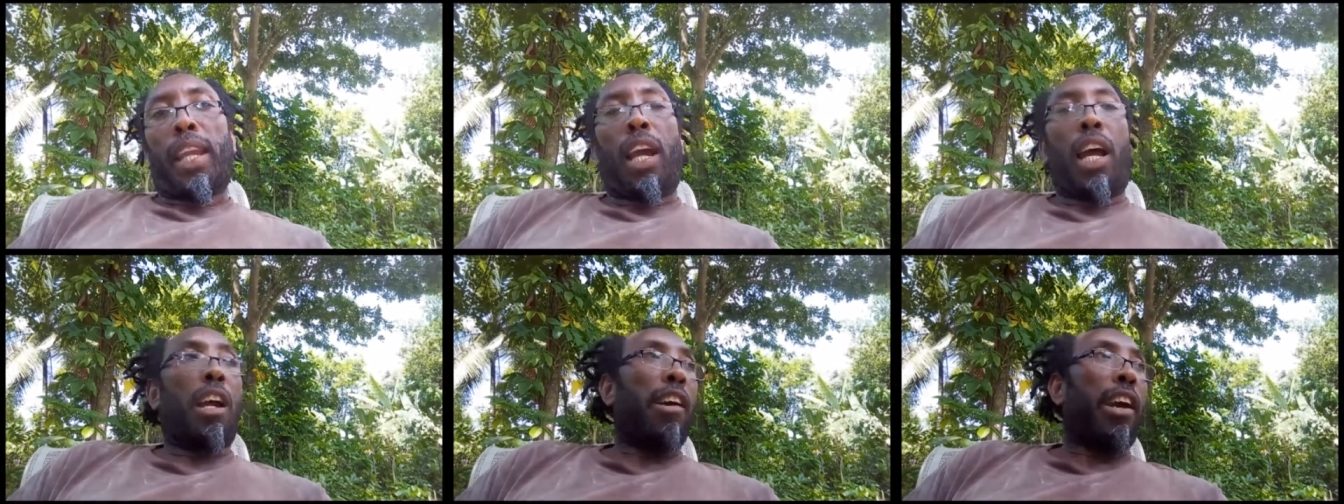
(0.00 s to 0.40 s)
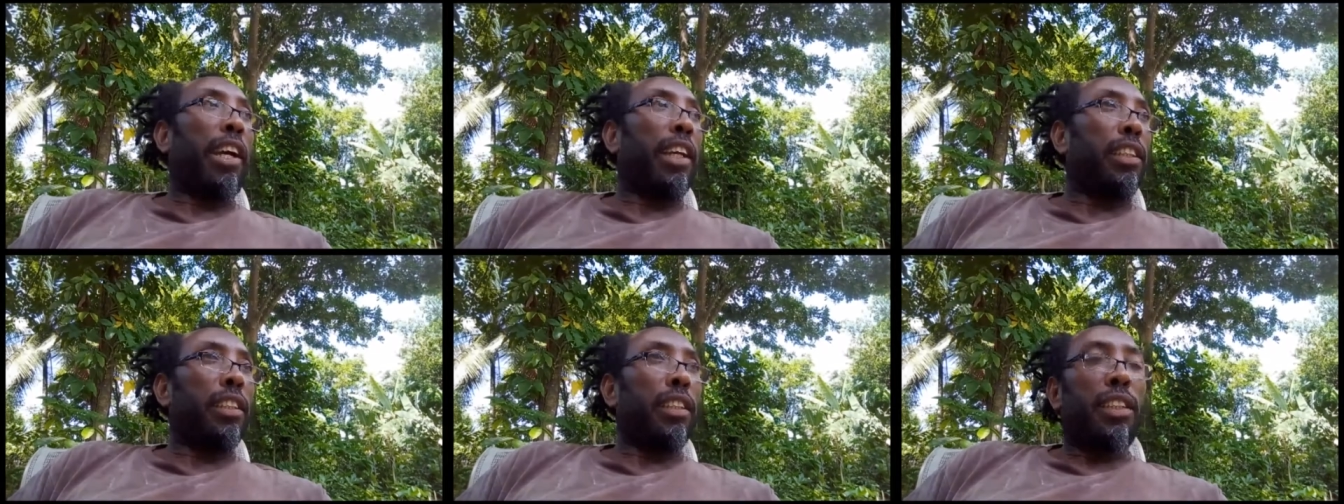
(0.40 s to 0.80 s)

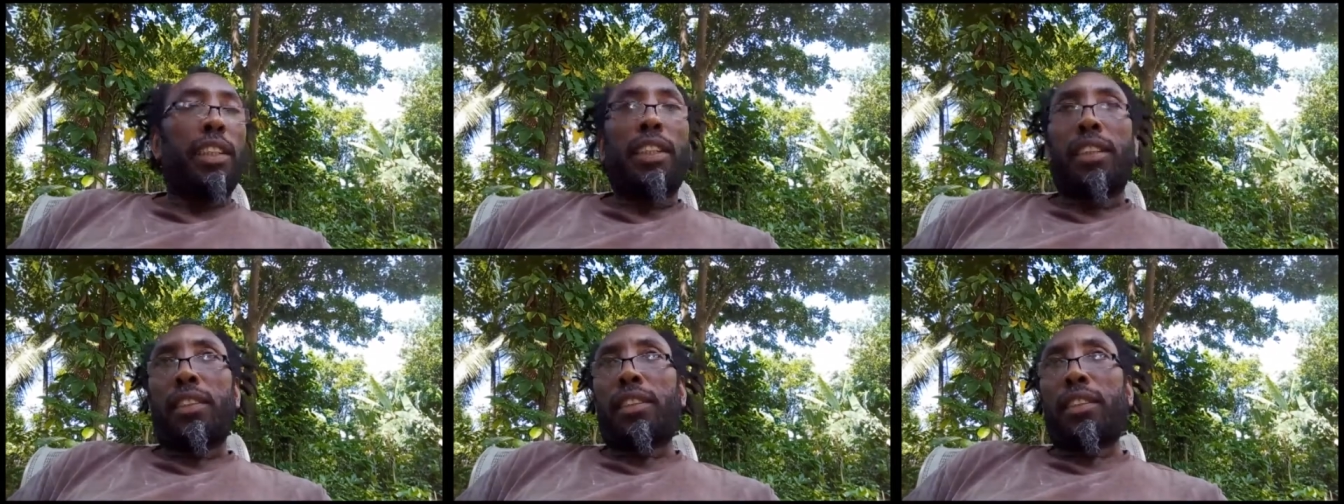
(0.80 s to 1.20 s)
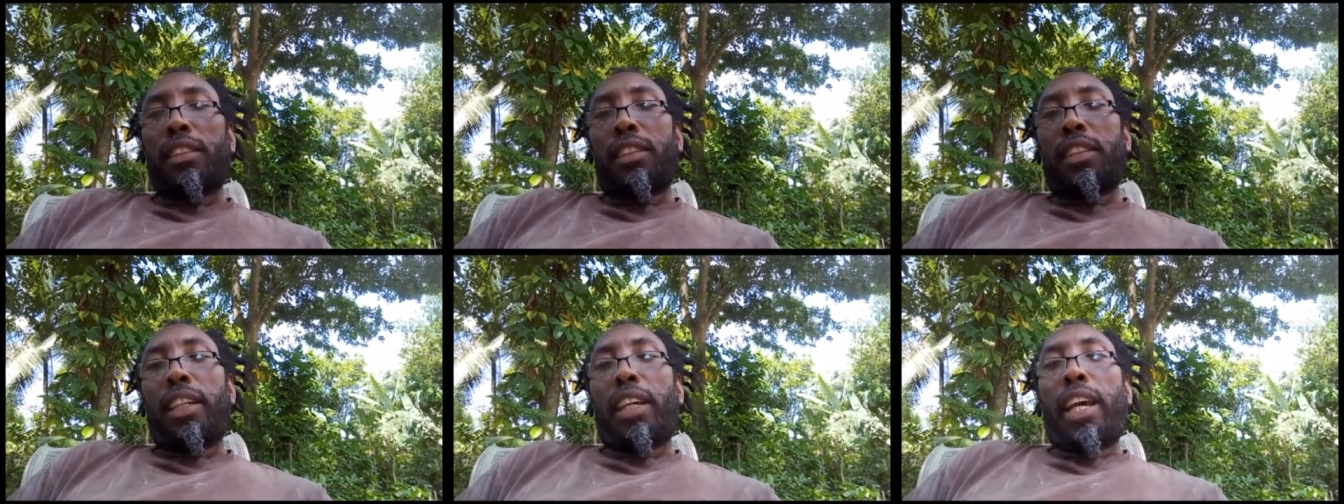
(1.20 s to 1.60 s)
Alright.
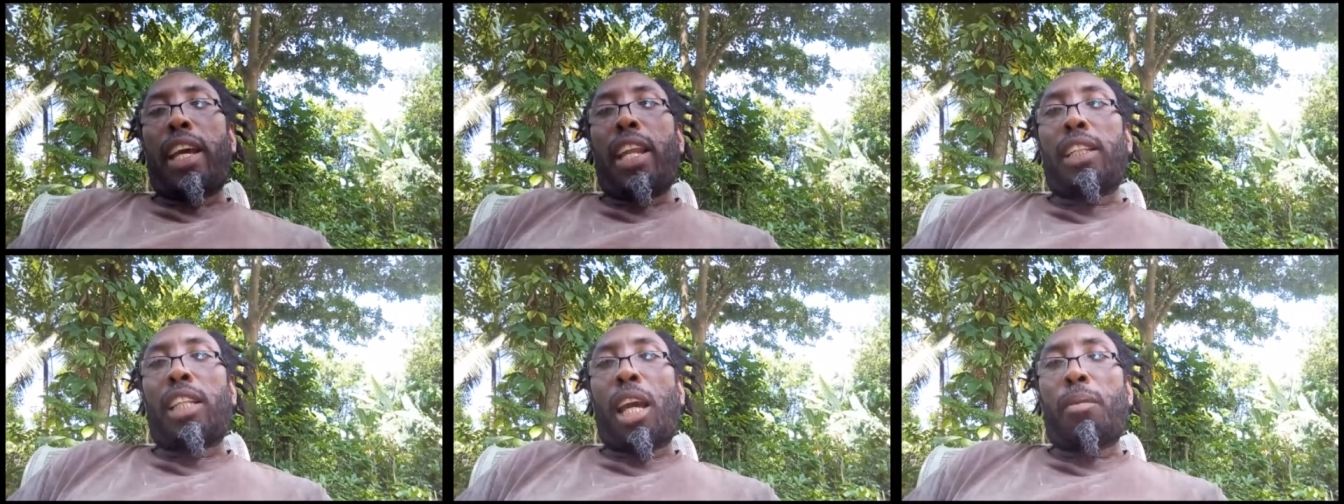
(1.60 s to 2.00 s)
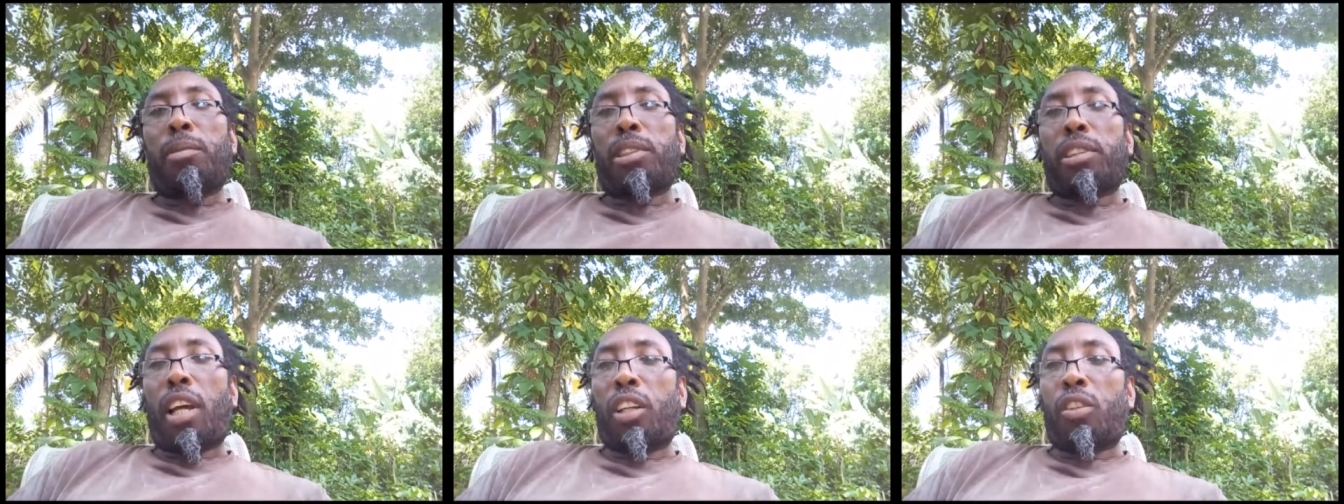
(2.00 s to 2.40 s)
Anytime you
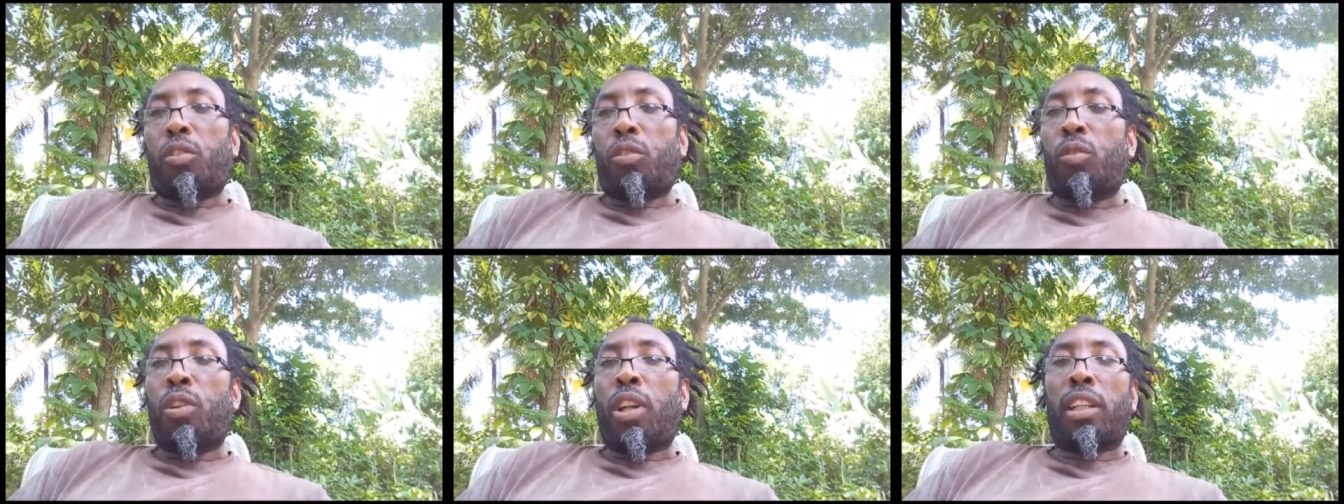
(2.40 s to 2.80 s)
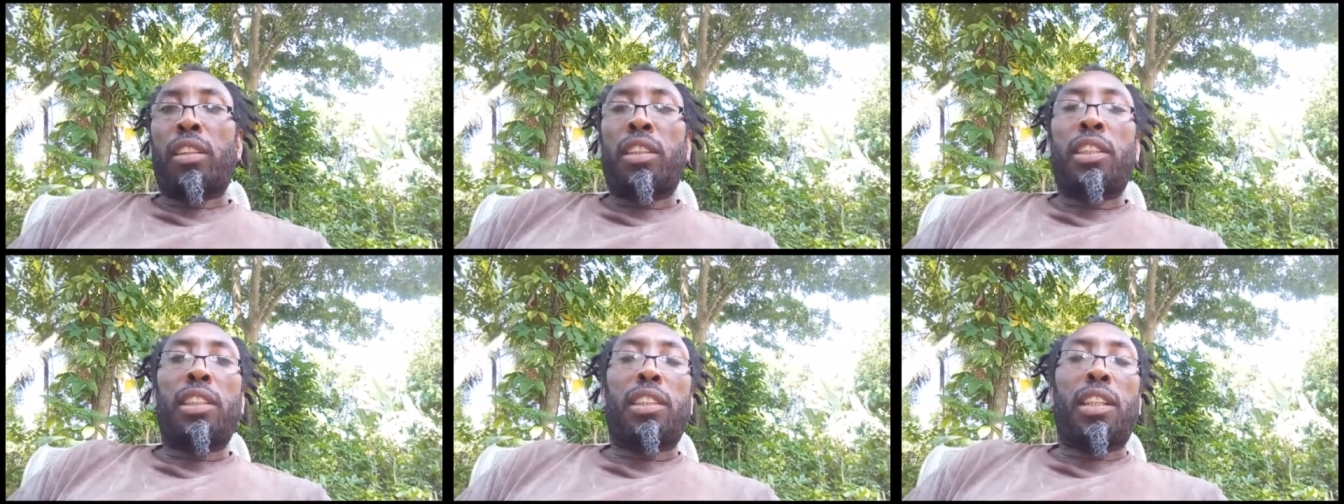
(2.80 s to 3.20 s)
start to do that
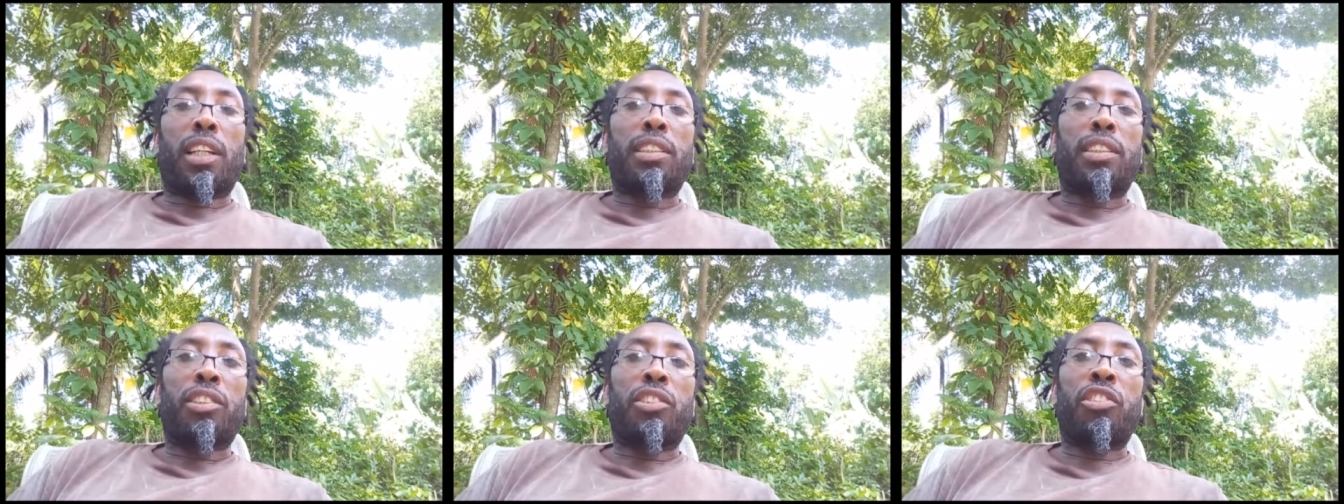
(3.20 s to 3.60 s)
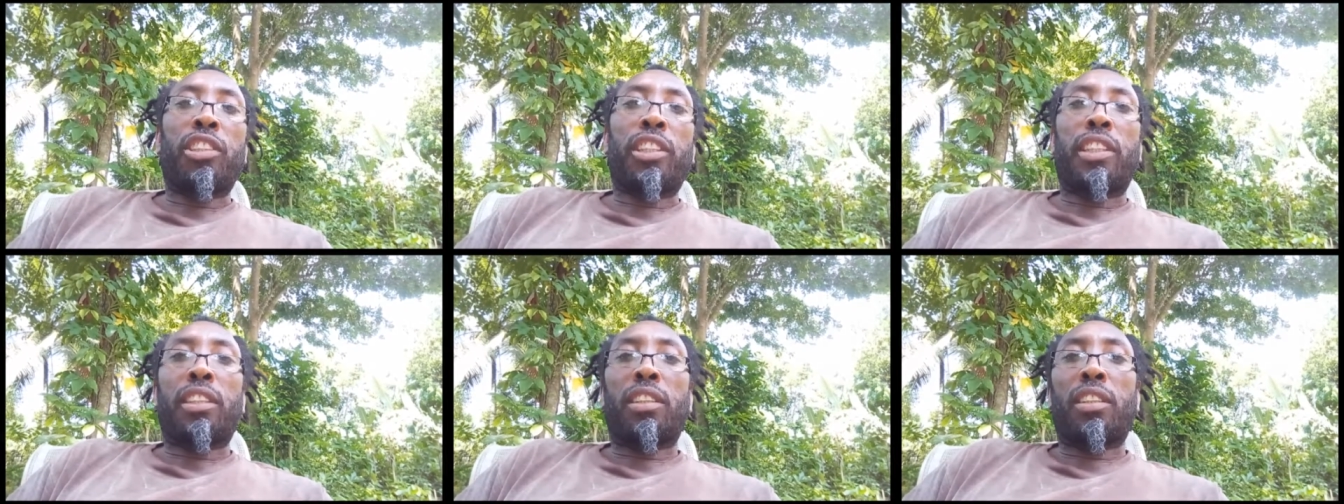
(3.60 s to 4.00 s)
detox,
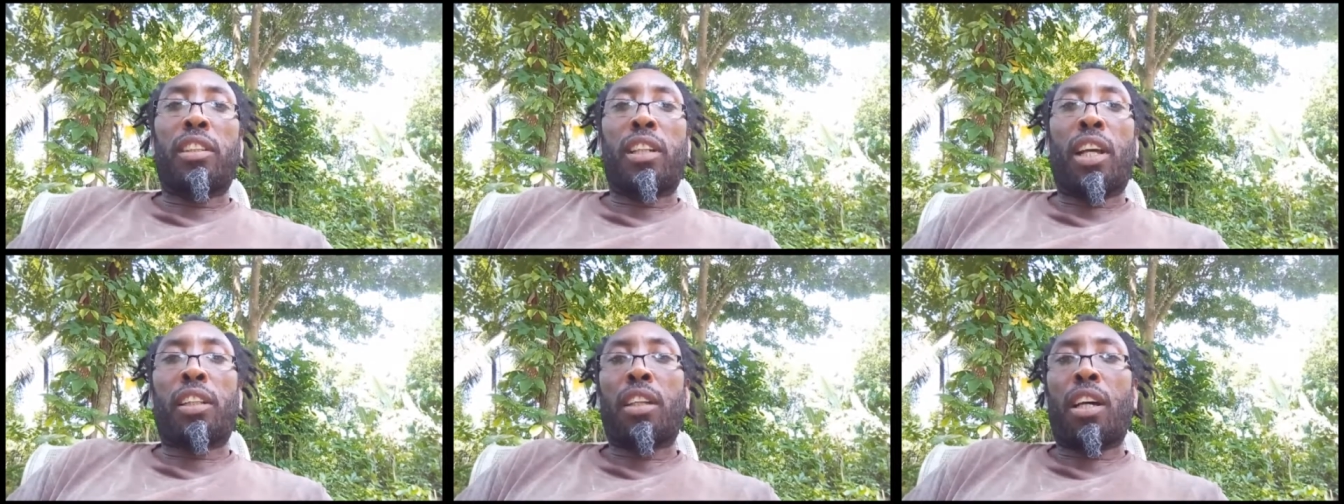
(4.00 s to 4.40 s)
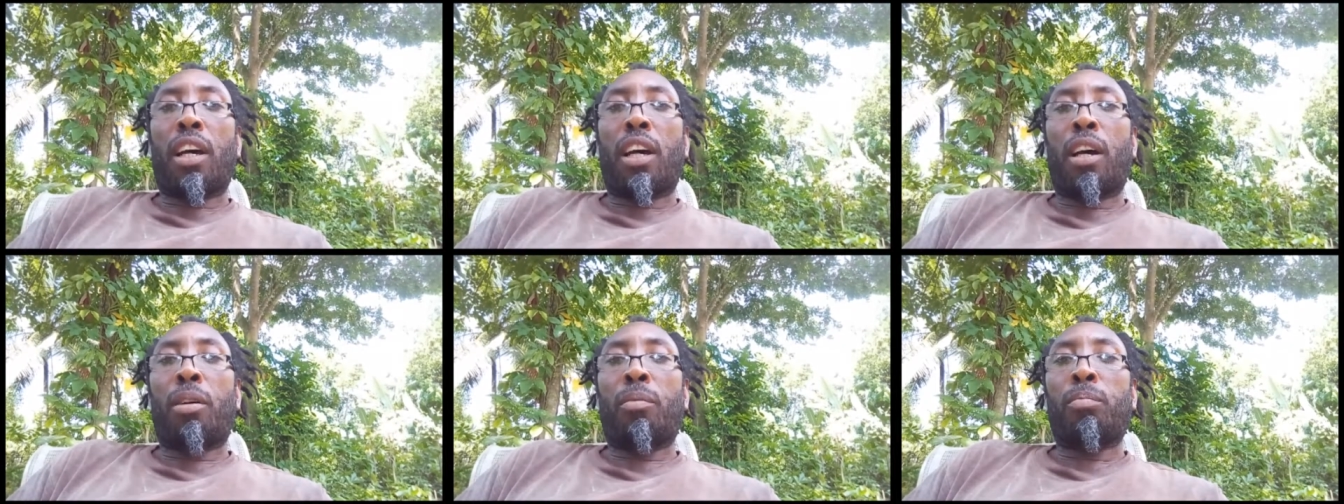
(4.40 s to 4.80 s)
drinking that
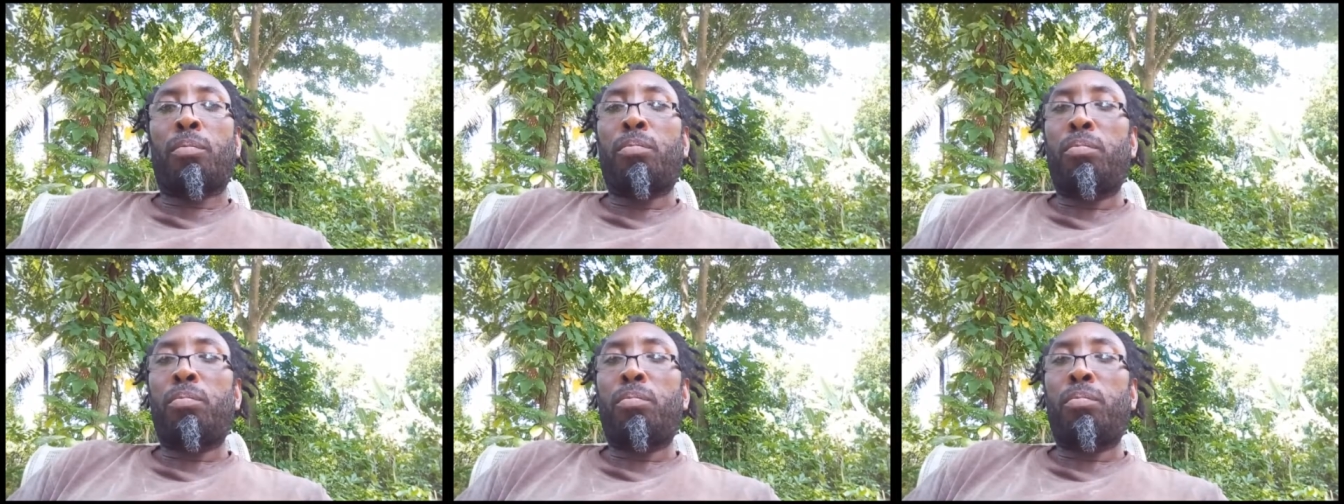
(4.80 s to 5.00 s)
um